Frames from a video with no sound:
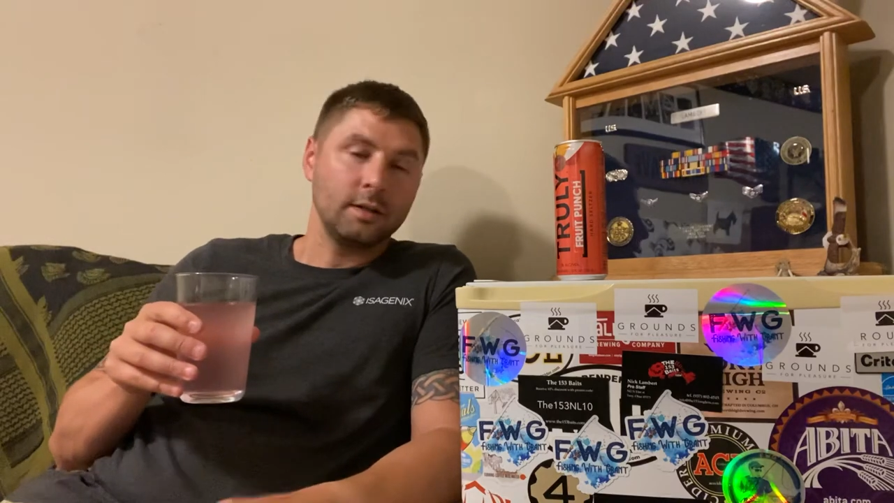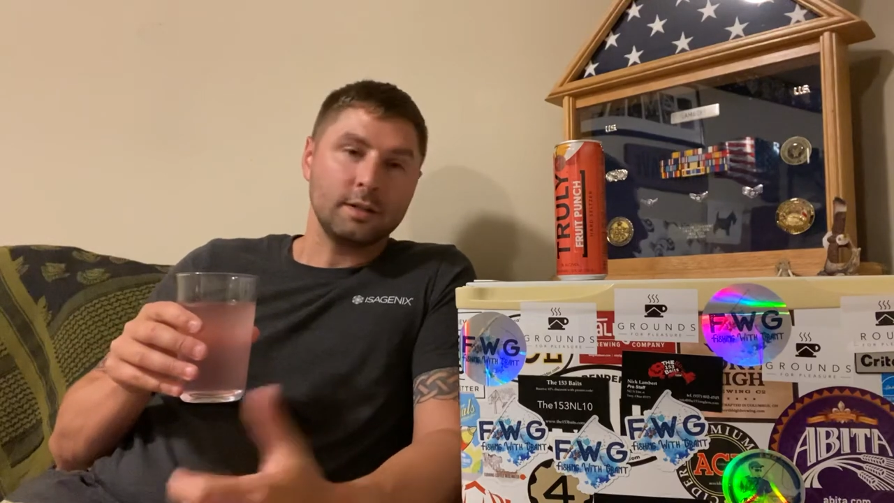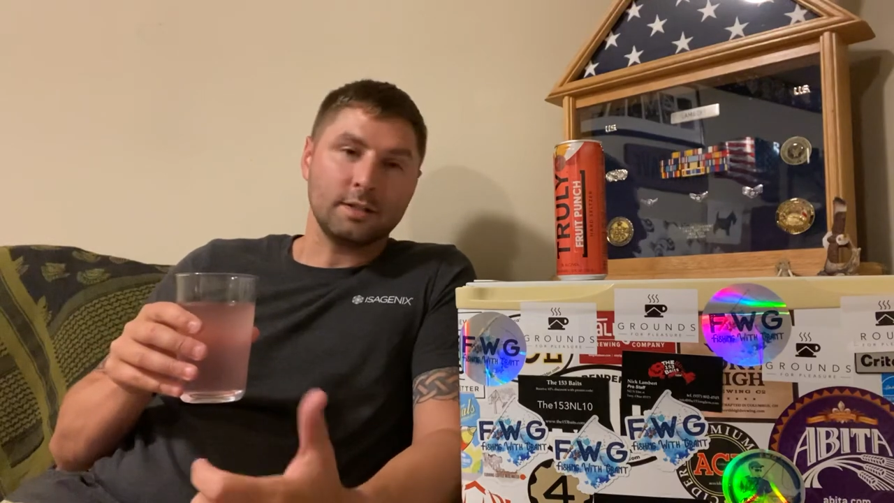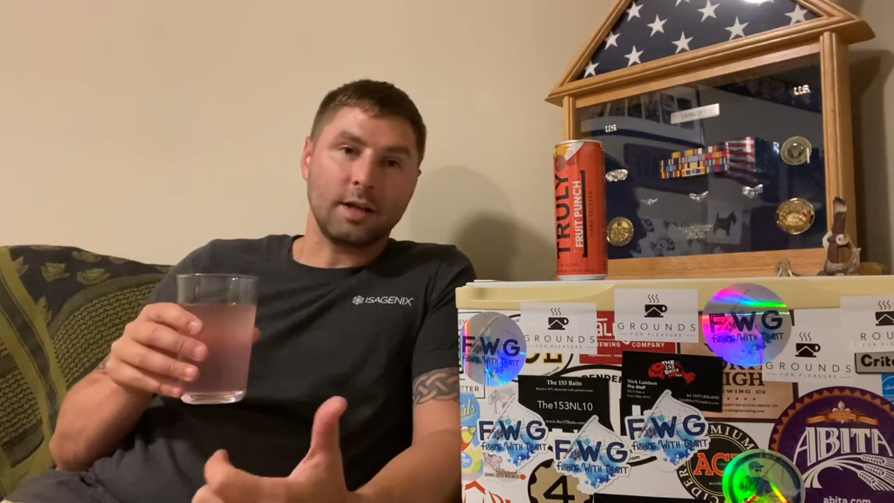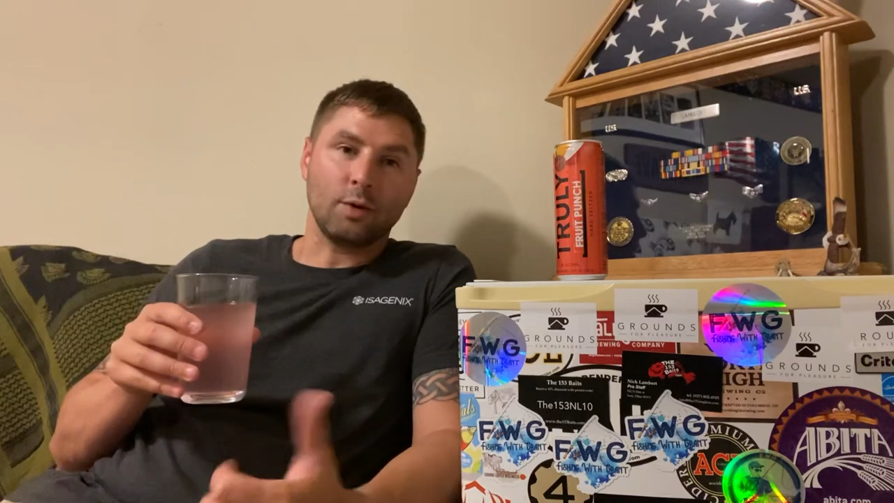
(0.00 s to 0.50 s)

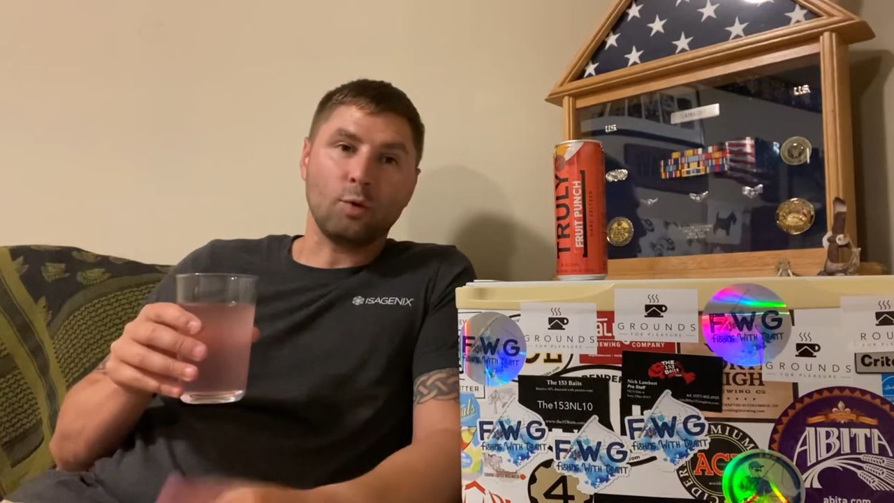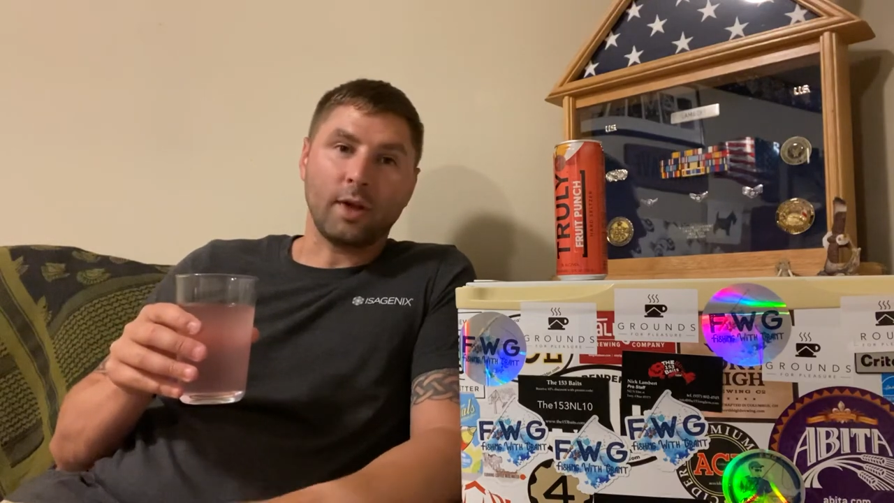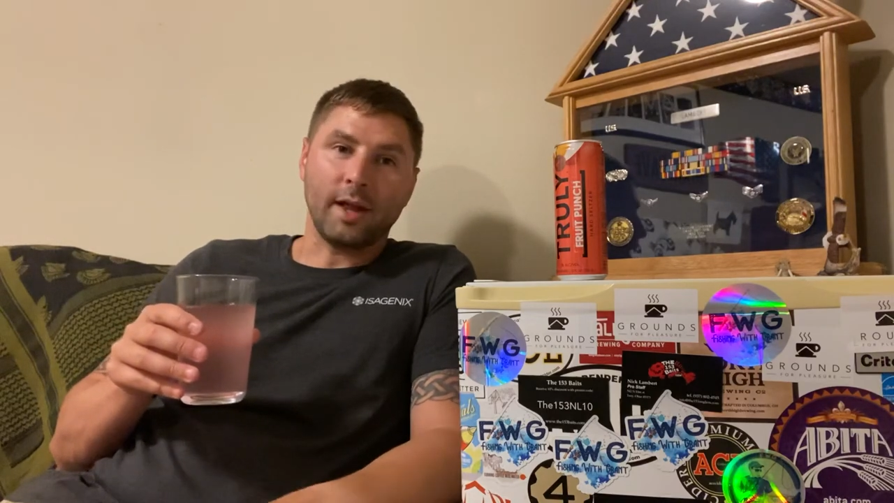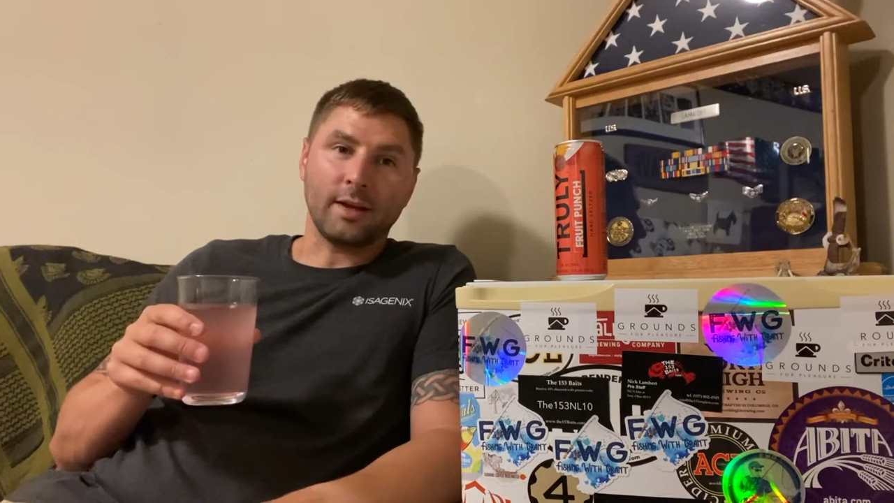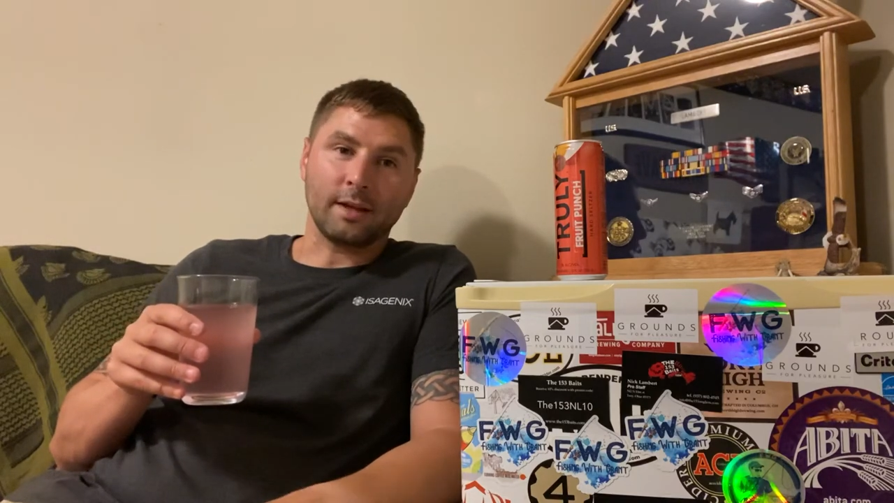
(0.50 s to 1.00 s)
It's not a cool
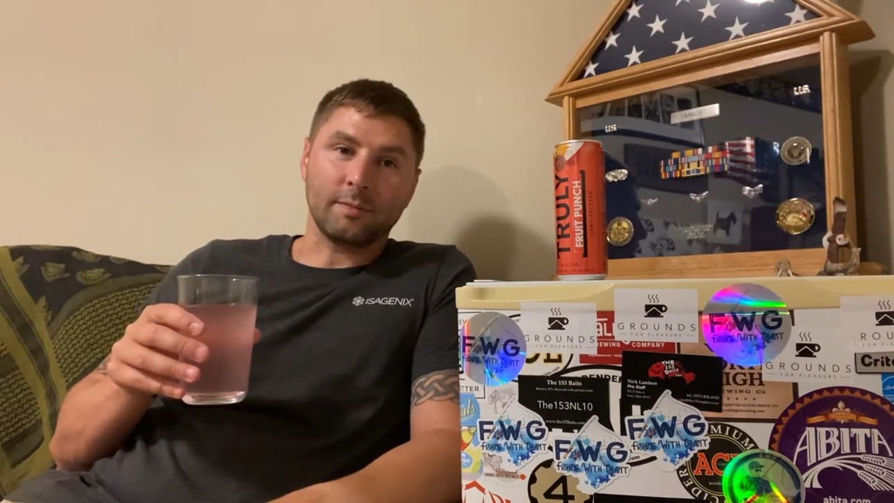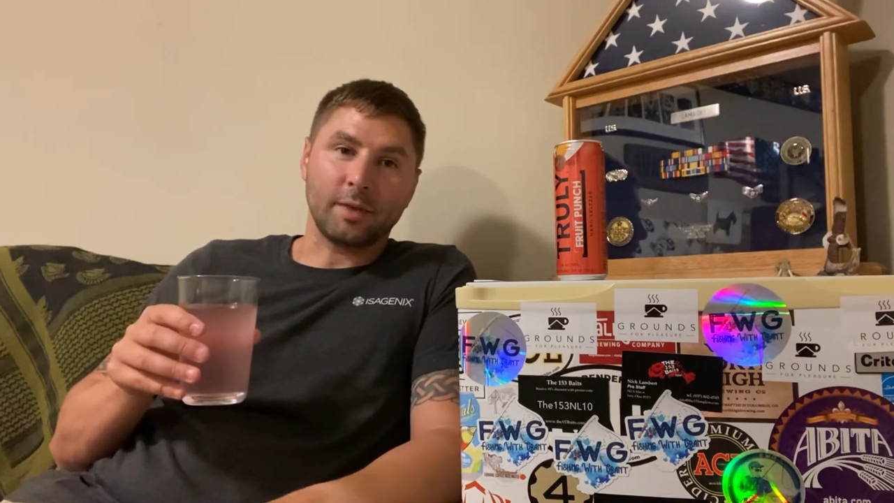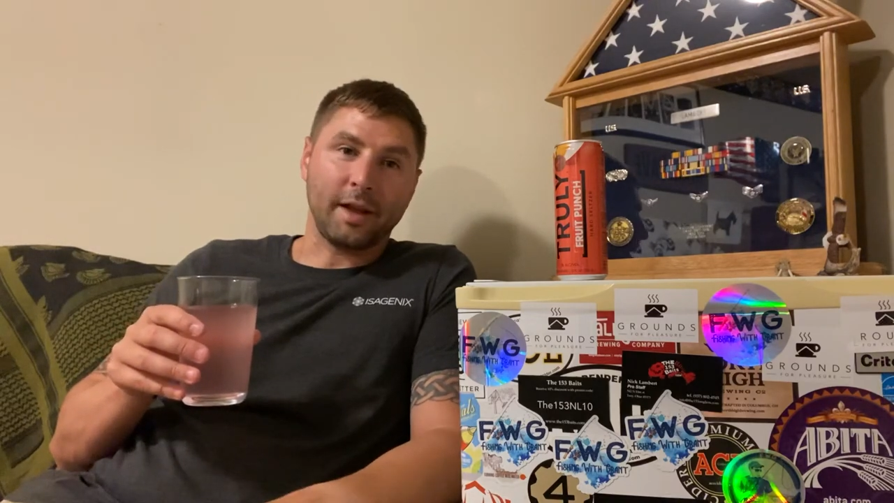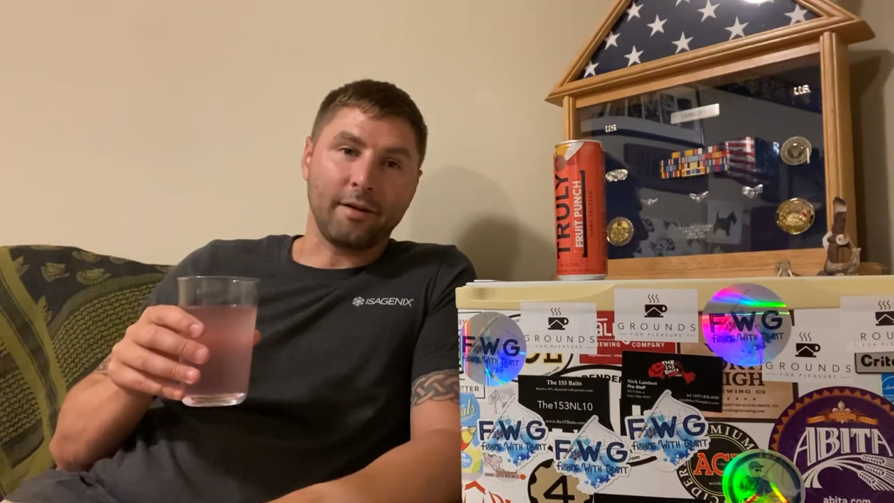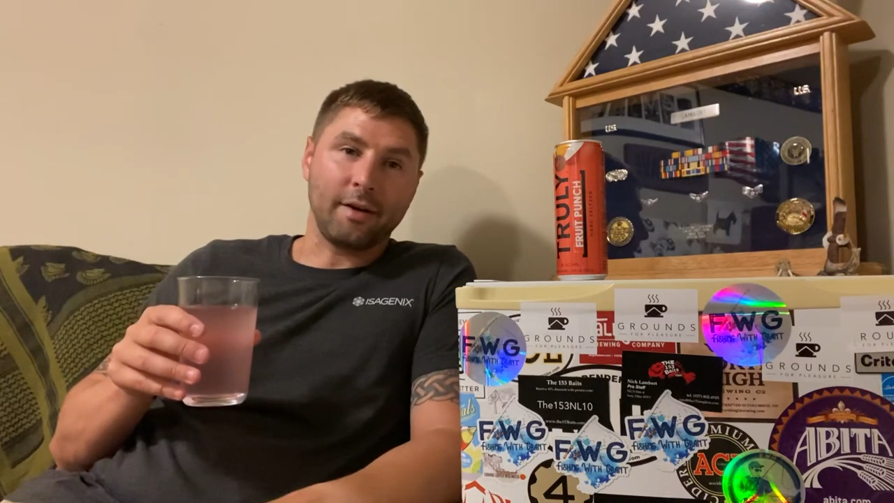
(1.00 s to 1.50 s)
can to
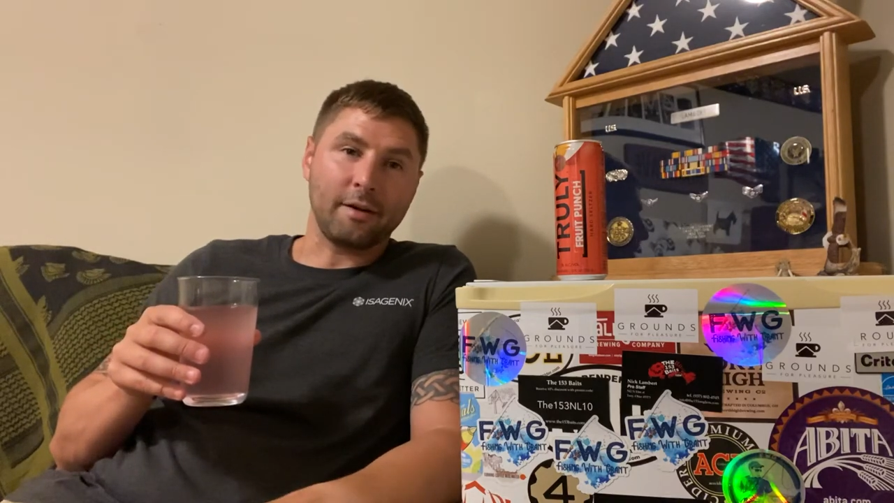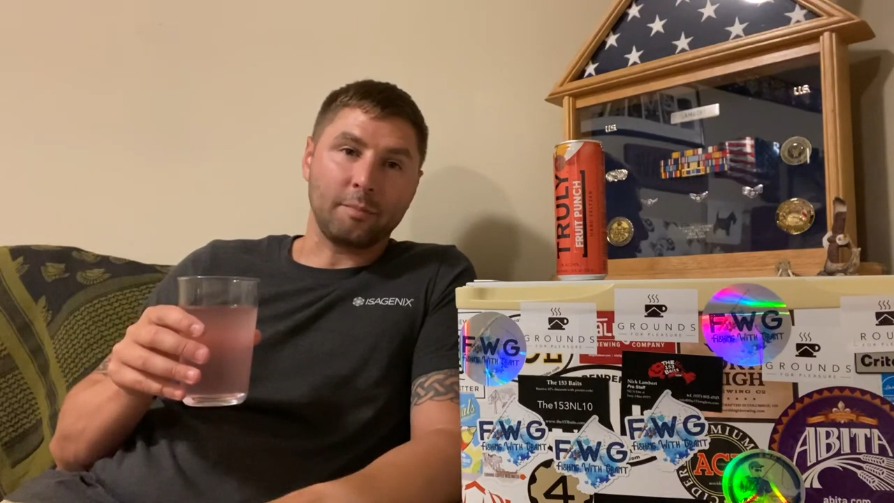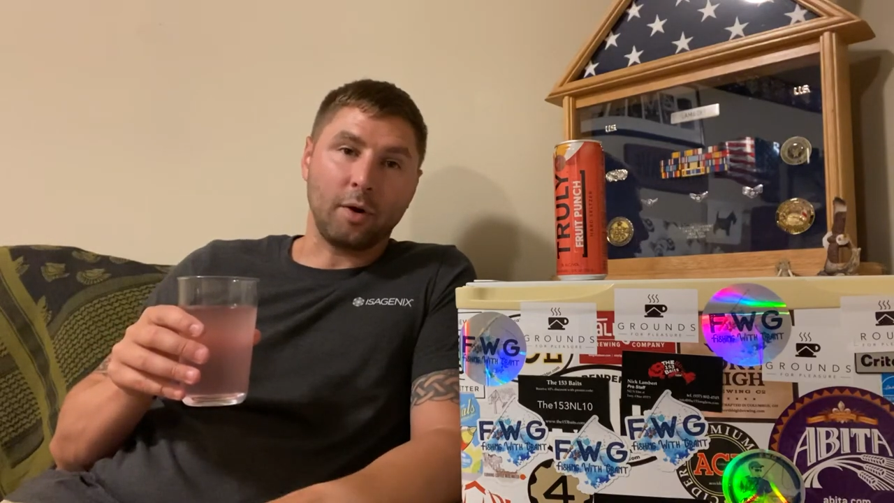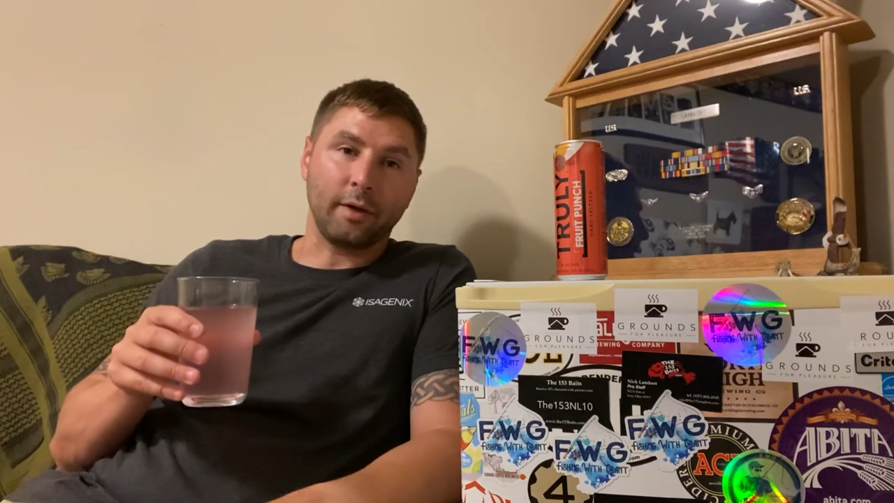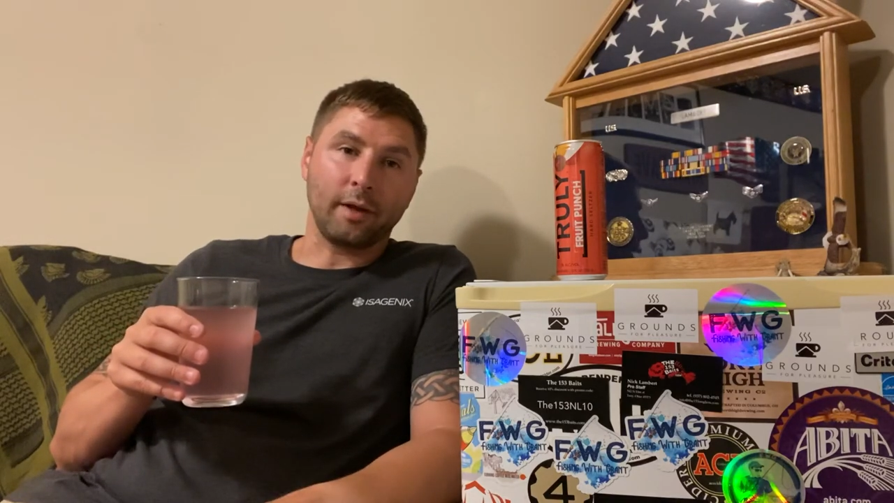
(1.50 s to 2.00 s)
carry around at a
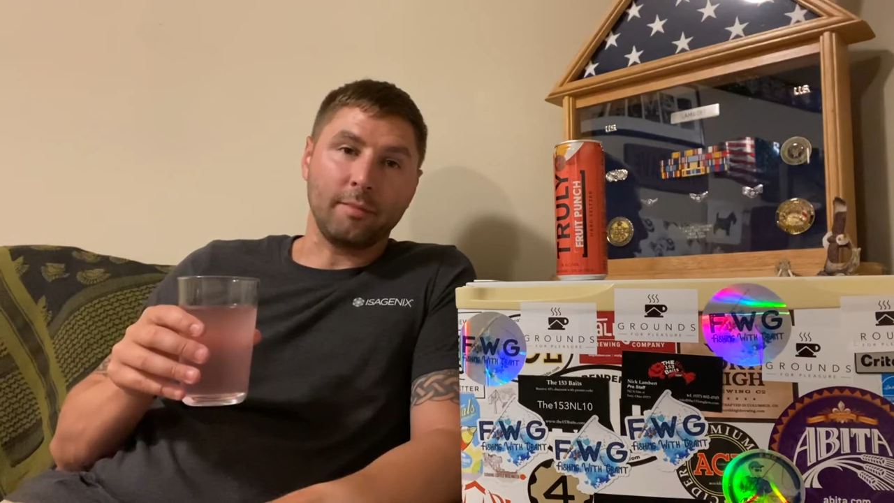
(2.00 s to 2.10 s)
party.